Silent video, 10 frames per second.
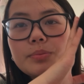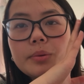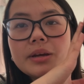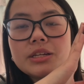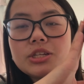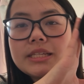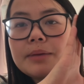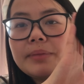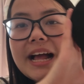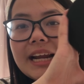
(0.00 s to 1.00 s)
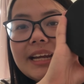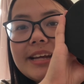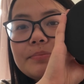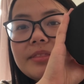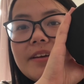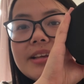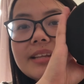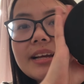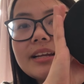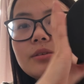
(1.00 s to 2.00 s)
you probably can just see a black lid, but there is
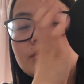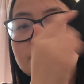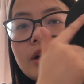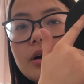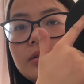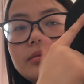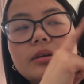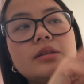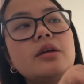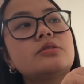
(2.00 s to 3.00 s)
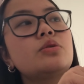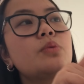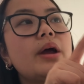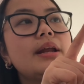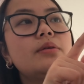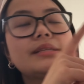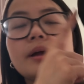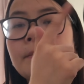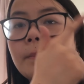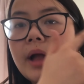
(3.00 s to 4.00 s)
like a little skull. No, it's not quite little, it's
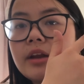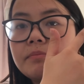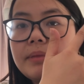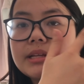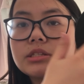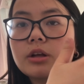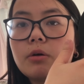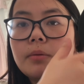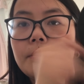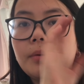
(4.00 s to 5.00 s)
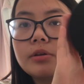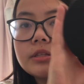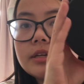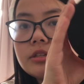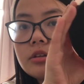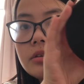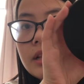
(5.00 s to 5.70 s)
like a kind of big skull embossed into the